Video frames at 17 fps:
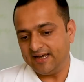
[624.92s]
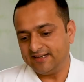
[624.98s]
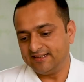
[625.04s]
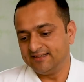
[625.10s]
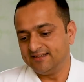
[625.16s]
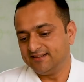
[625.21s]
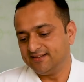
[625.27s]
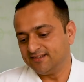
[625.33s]

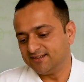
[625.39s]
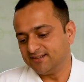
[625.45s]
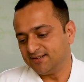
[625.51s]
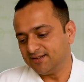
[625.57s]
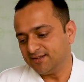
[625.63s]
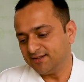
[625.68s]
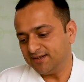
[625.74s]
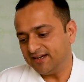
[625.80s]
And
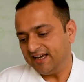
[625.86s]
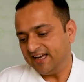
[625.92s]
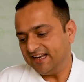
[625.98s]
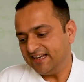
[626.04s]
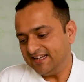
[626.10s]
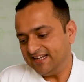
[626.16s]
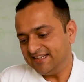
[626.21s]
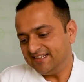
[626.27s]
uh,
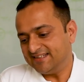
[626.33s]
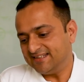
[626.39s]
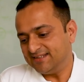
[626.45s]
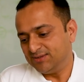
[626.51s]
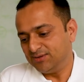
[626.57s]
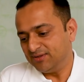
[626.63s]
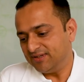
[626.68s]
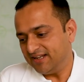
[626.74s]
and
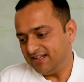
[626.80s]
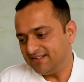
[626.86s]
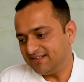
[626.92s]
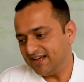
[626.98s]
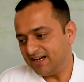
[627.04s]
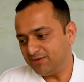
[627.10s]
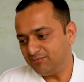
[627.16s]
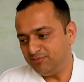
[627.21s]
in the,
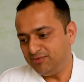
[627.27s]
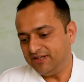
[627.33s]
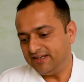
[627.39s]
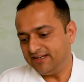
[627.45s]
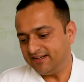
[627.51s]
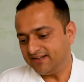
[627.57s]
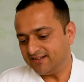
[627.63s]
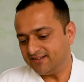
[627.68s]
in that
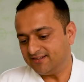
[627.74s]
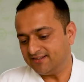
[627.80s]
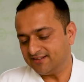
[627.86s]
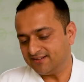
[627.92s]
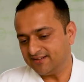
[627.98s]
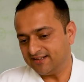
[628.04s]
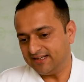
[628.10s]
period,